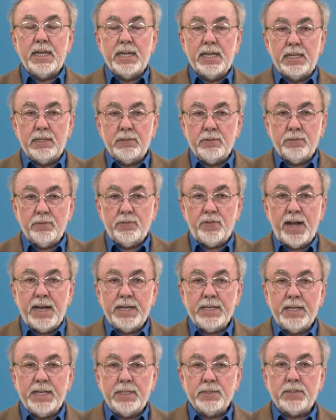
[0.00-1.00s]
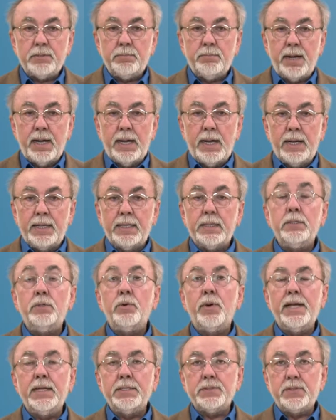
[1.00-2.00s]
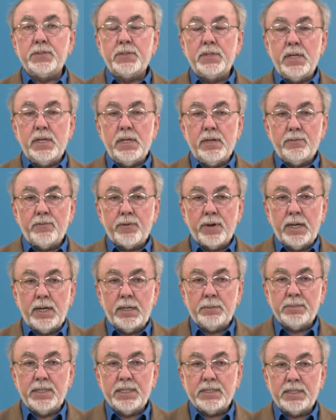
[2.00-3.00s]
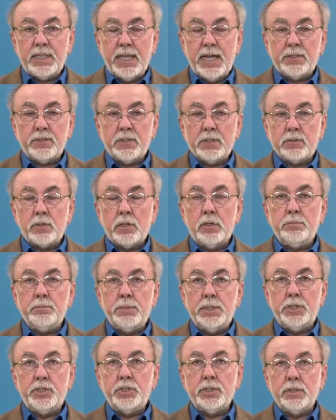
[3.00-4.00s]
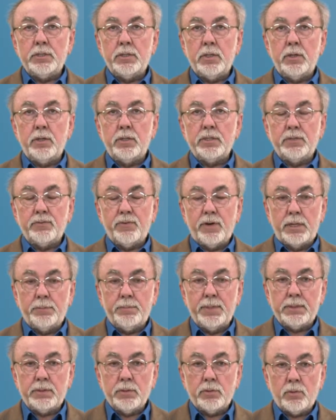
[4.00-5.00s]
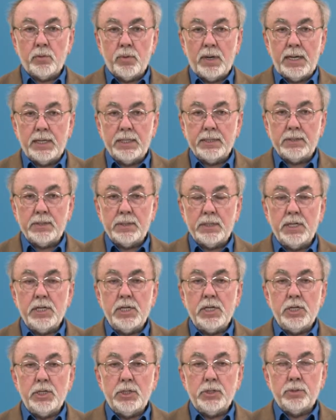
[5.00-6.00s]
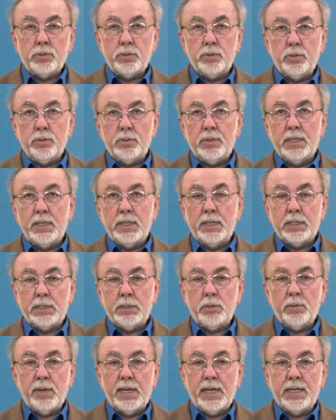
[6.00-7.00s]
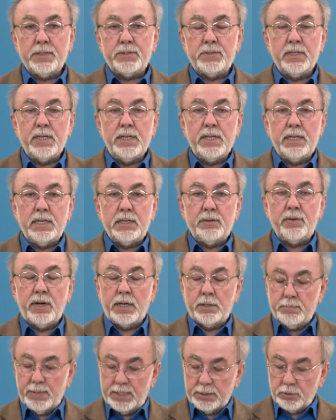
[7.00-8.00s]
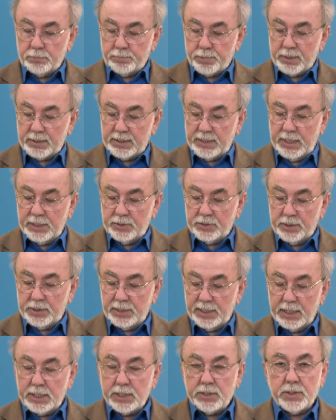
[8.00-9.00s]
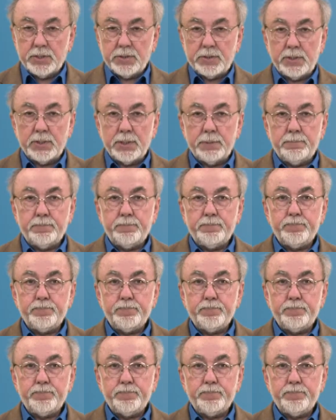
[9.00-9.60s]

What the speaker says: and financed by grants from the Texas Commission on Environmental Quality through the U.S. Environmental Protection Agency.